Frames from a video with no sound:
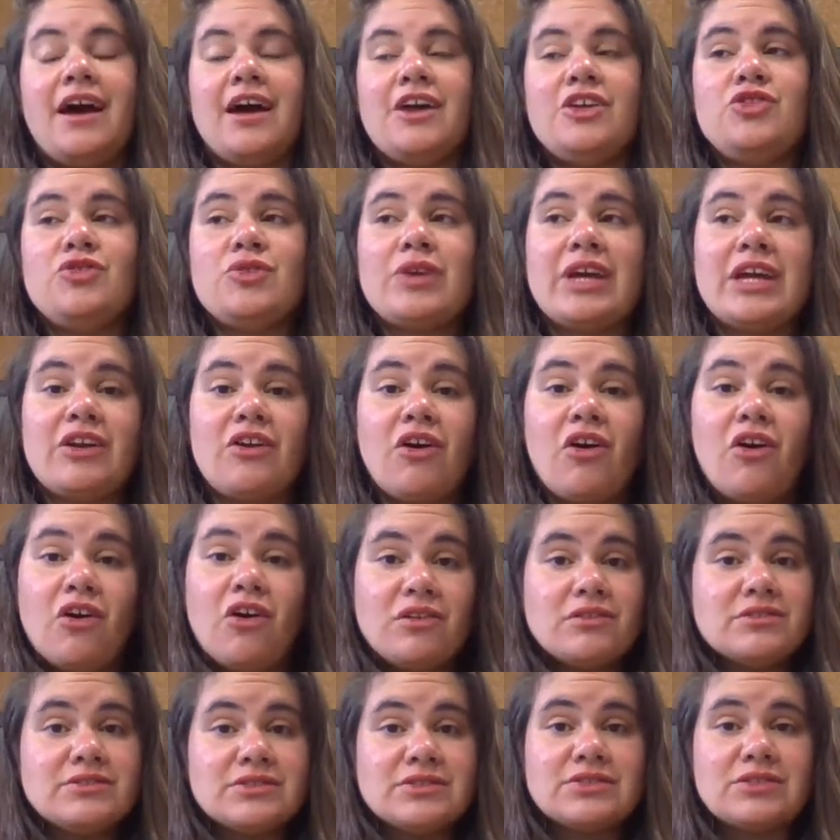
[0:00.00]
You can
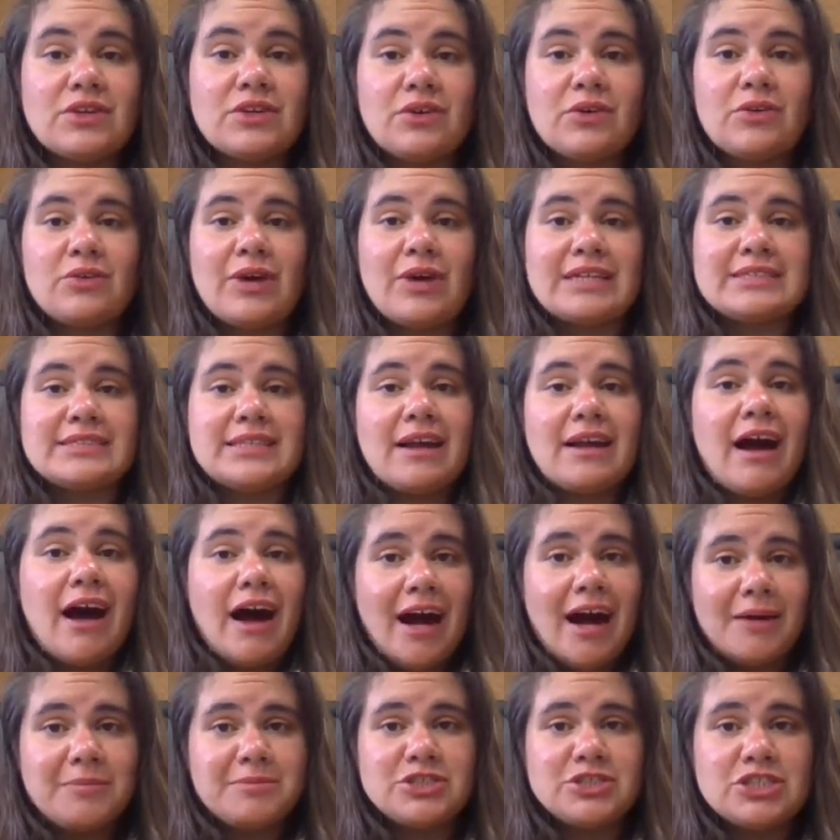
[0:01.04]
also, as an
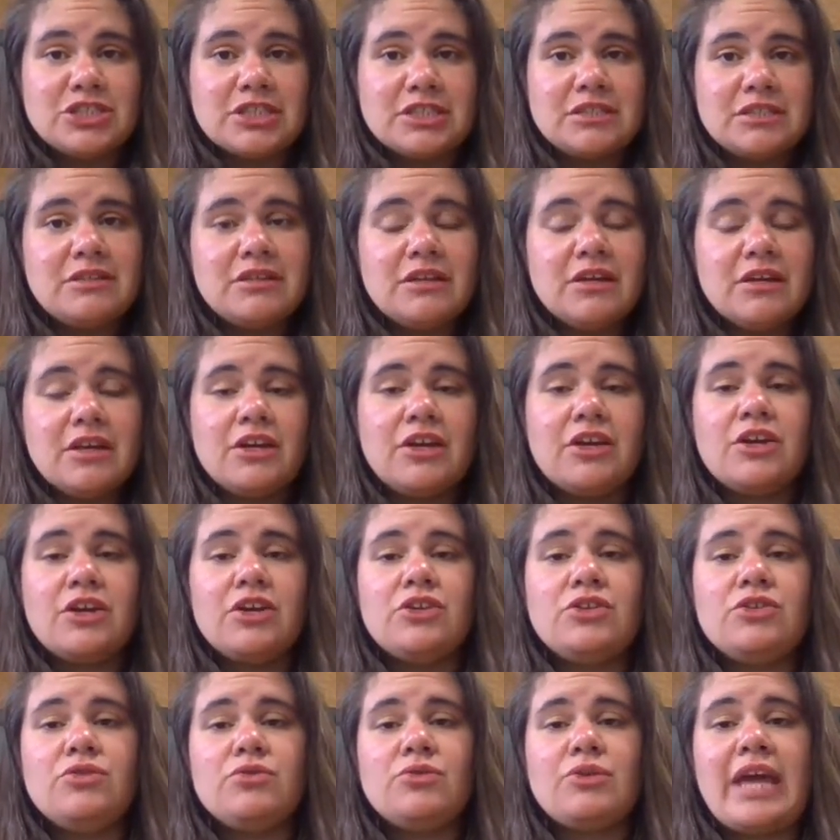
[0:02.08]
option,
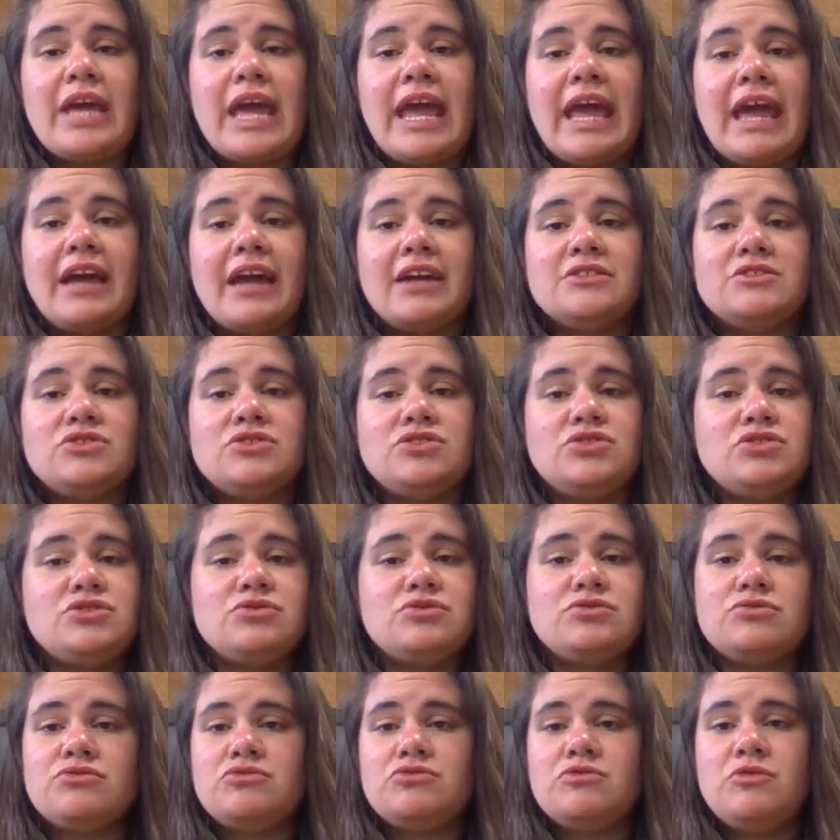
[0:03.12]
you can
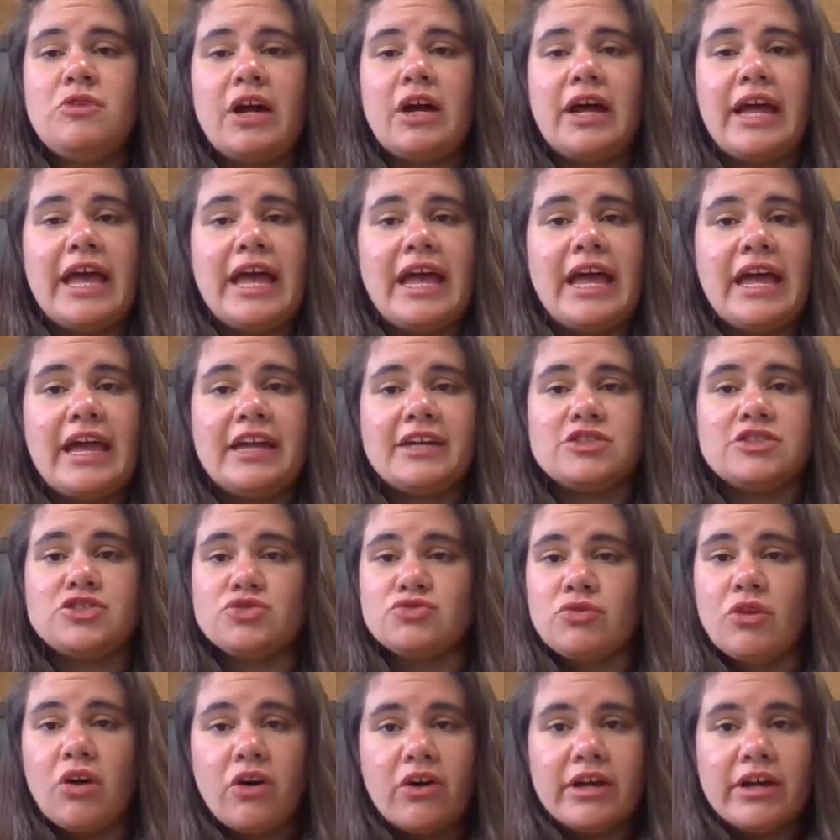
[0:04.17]
do a
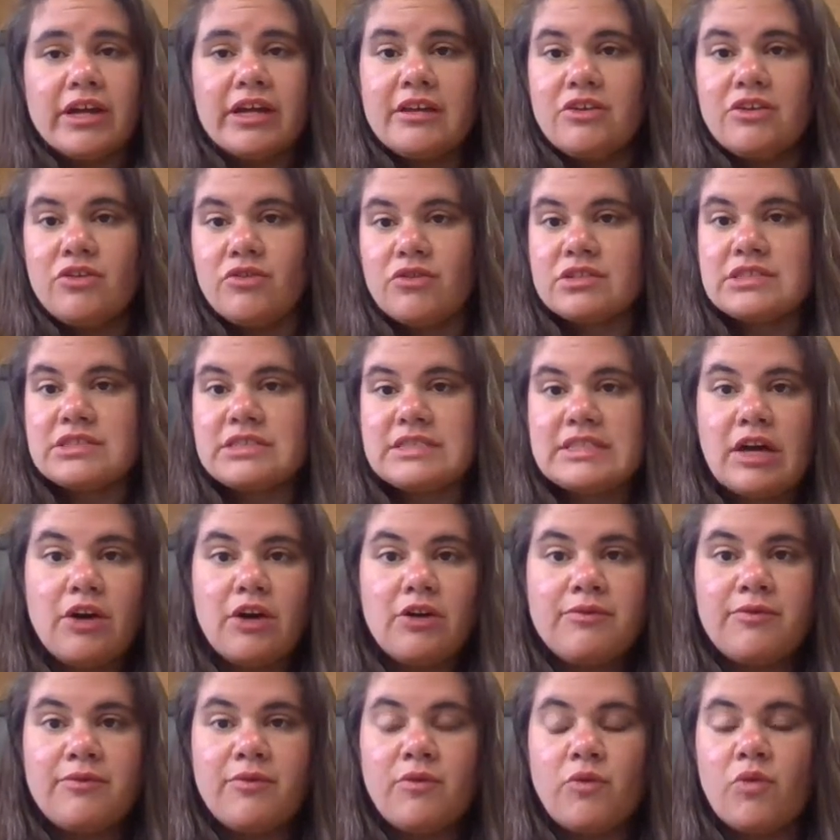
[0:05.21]
drawing
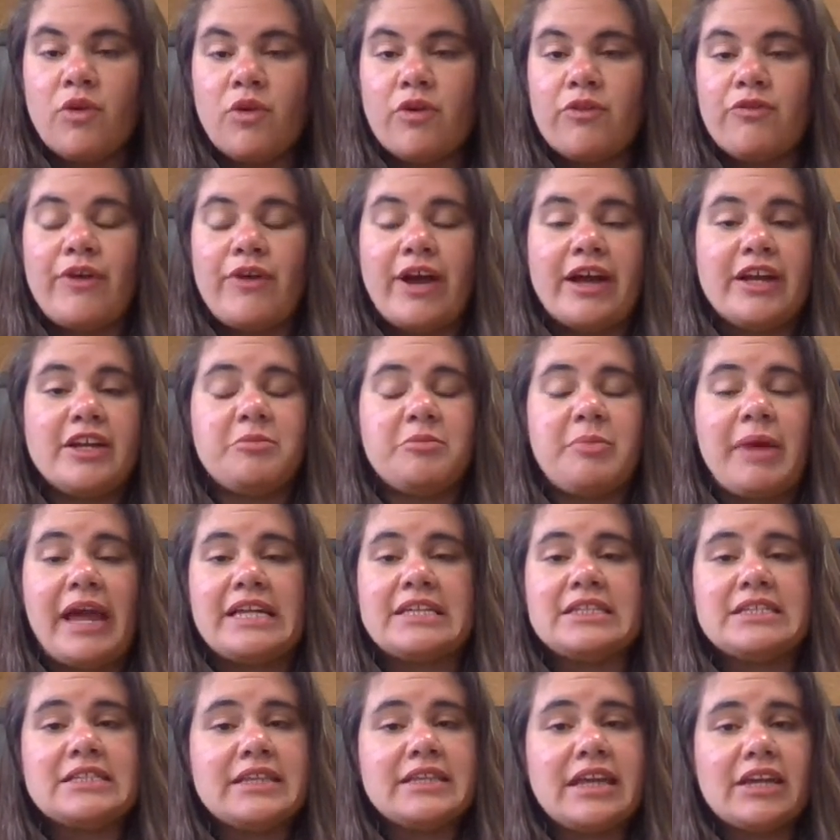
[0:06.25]
yourself or find a
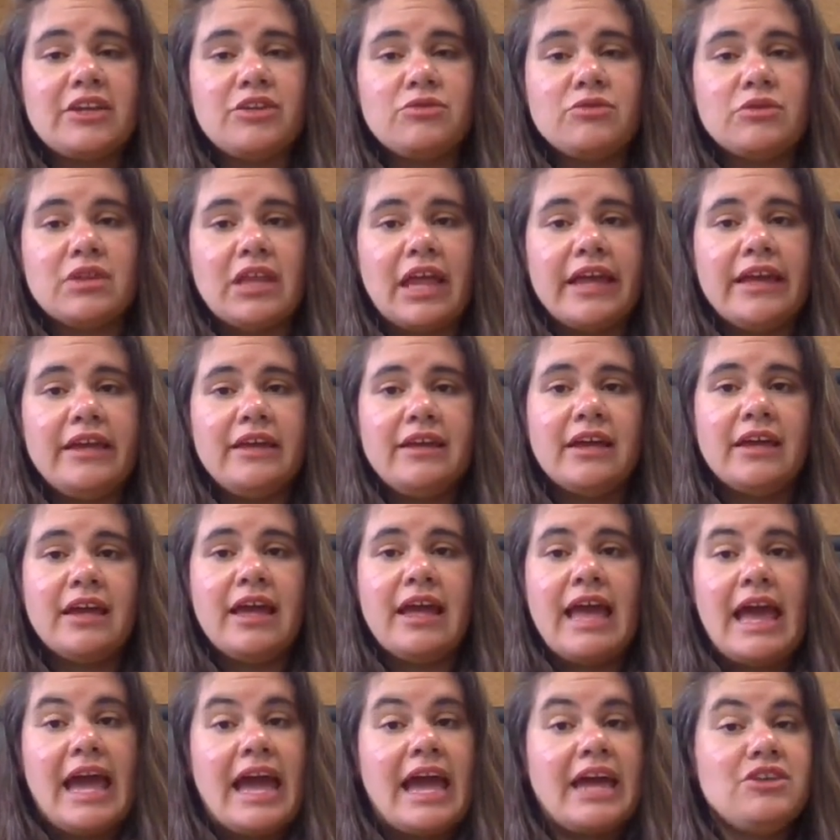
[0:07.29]
painting that you like,
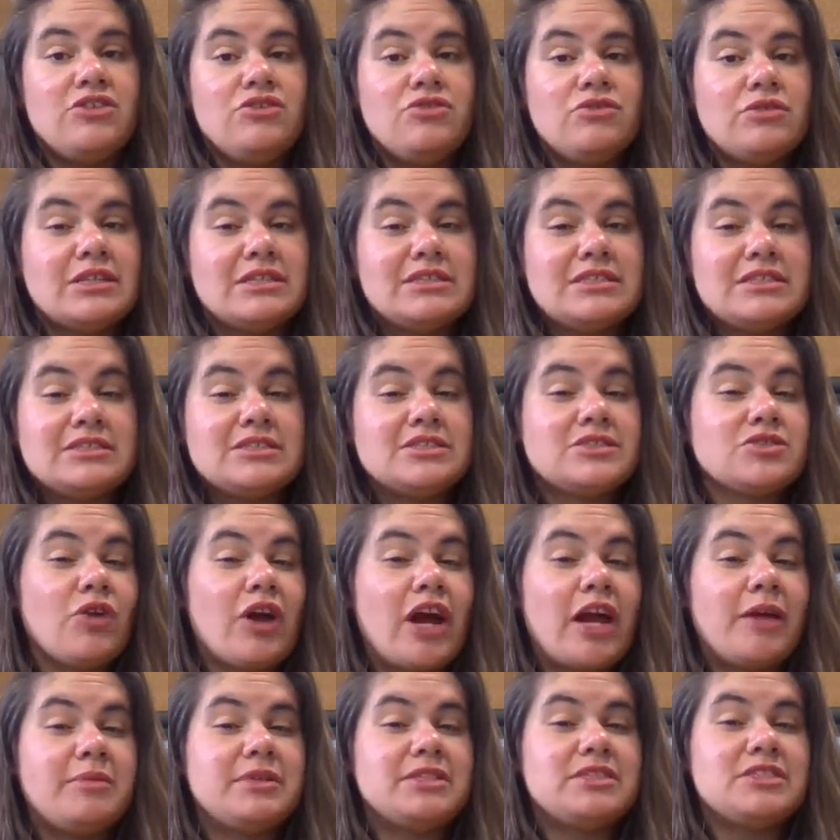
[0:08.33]
and you can
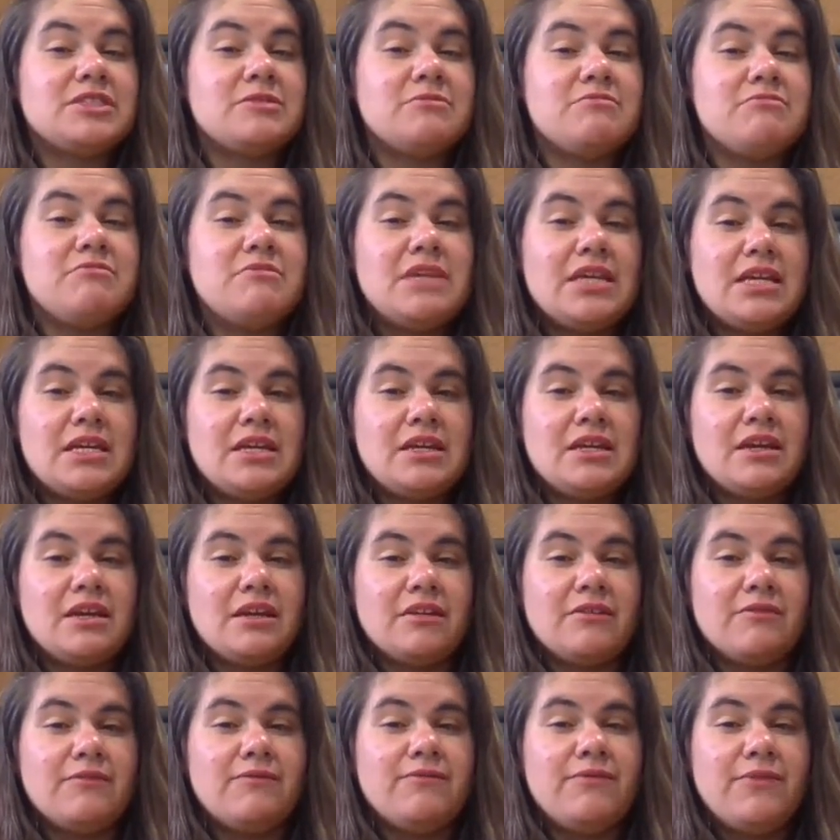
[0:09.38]
describe it to me
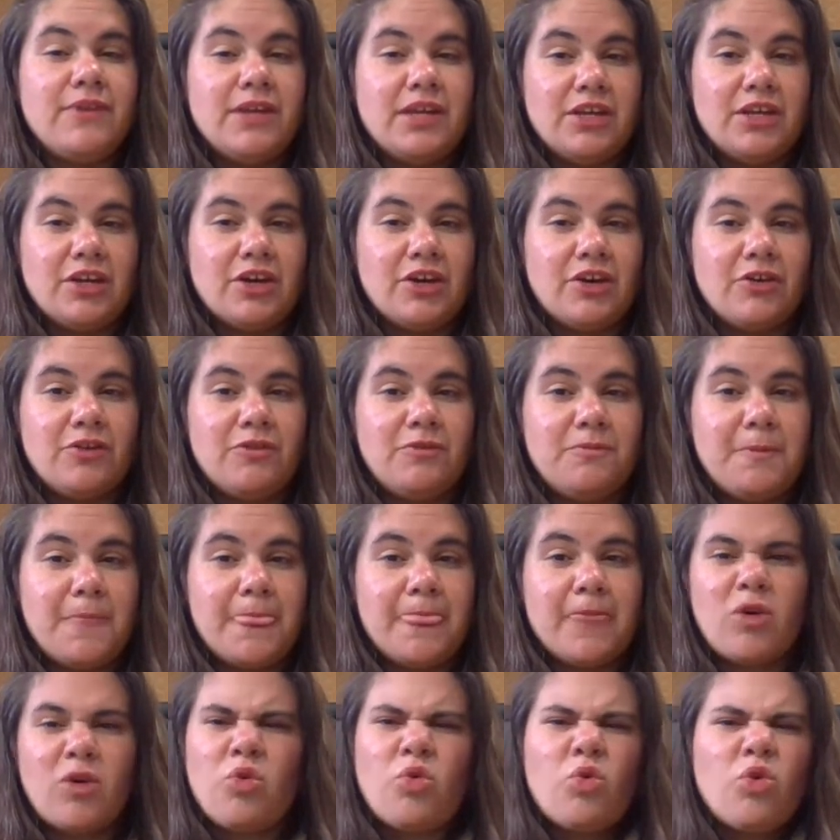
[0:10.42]
in a video
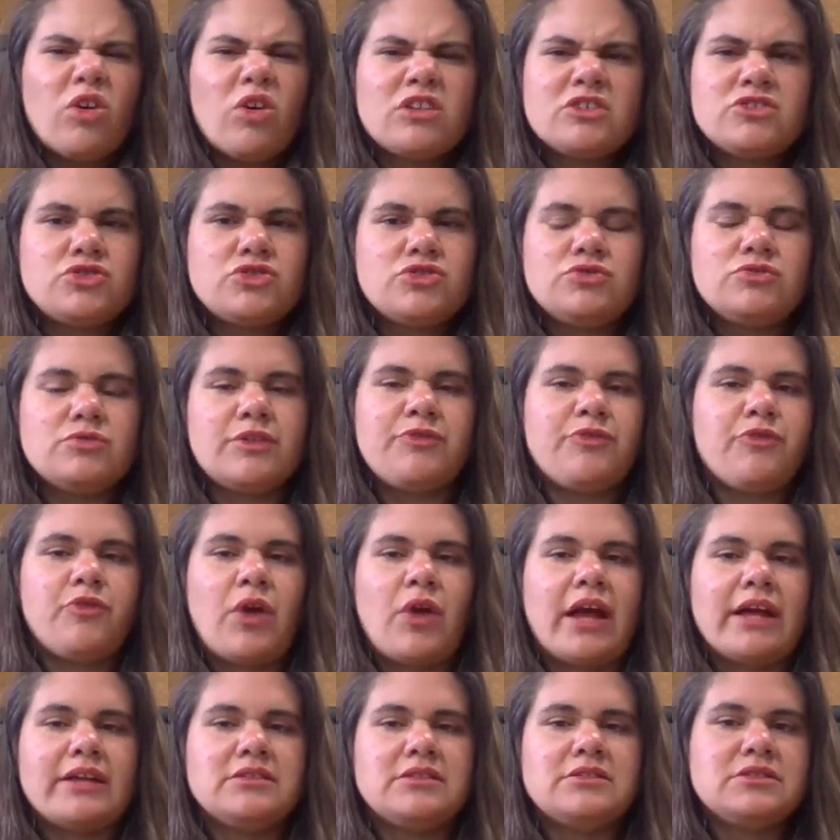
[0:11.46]
or to a
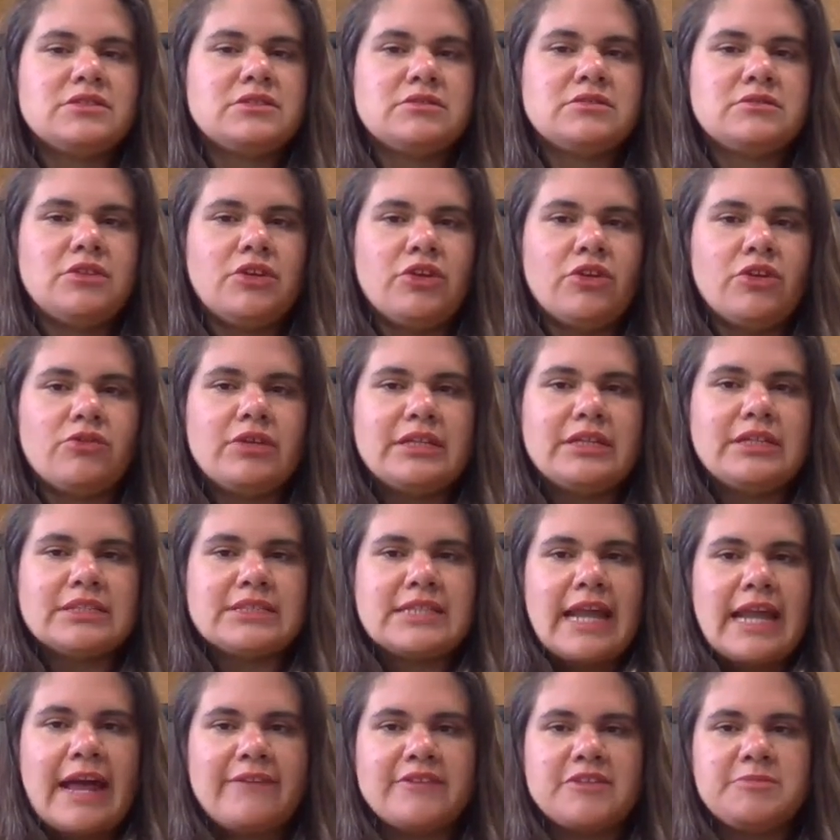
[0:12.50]
friend. It
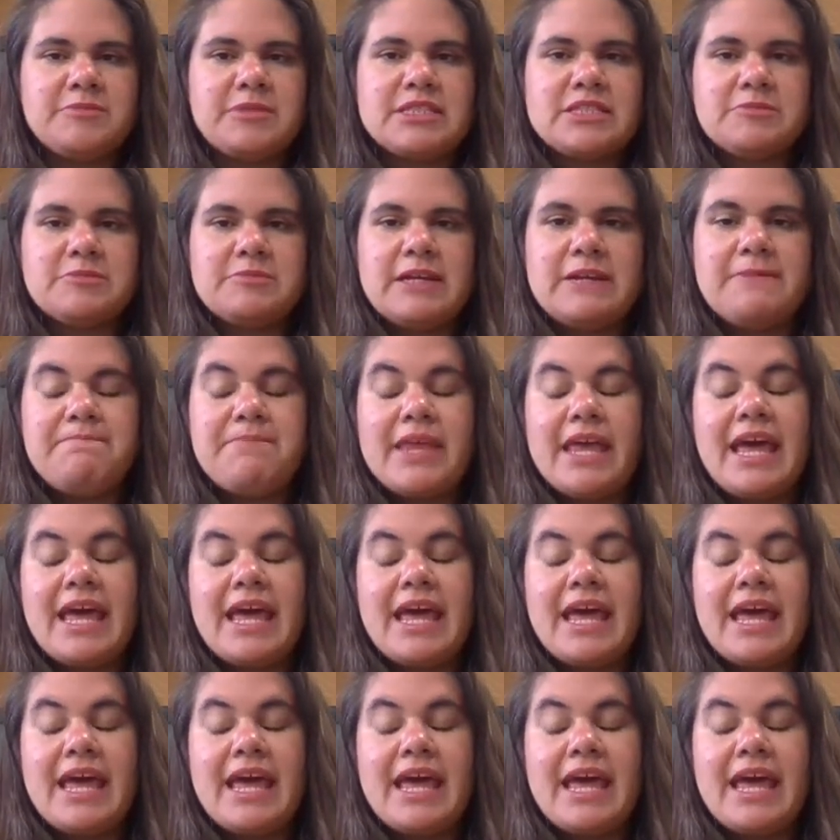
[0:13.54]
doesn't have to be to me.